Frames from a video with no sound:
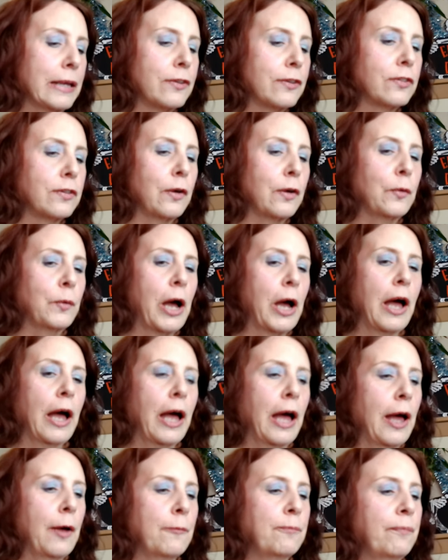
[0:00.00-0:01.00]
So.
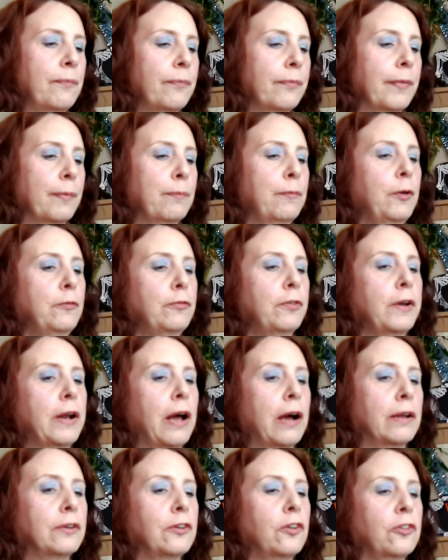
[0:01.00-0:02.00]
Um, moving
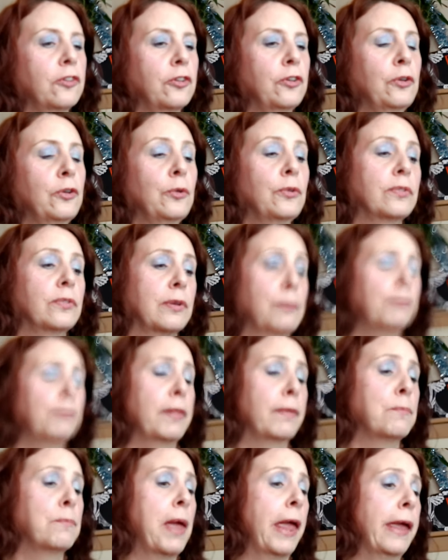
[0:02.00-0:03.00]
on to some
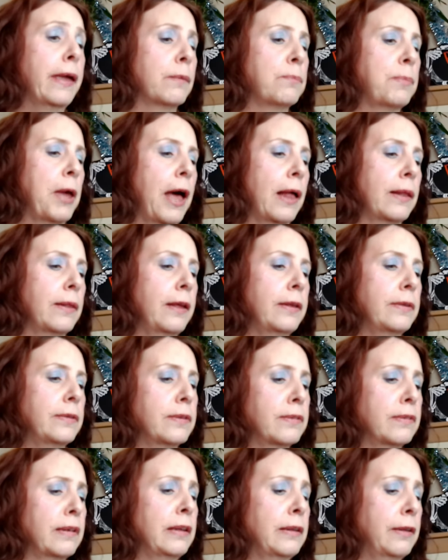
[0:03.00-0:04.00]
of the mega
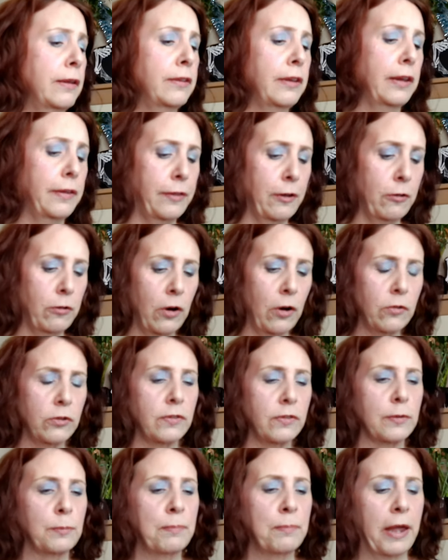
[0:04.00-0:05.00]
palettes, and there are
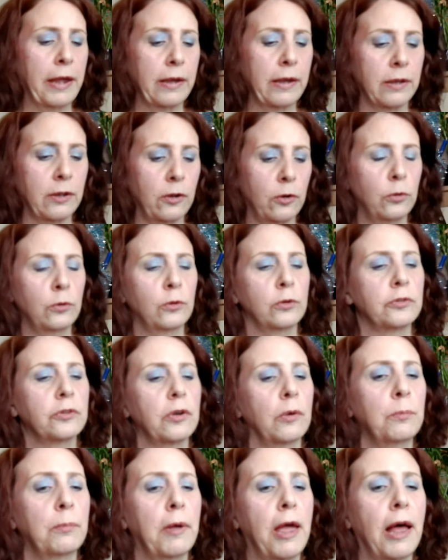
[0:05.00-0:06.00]
some mega cool tone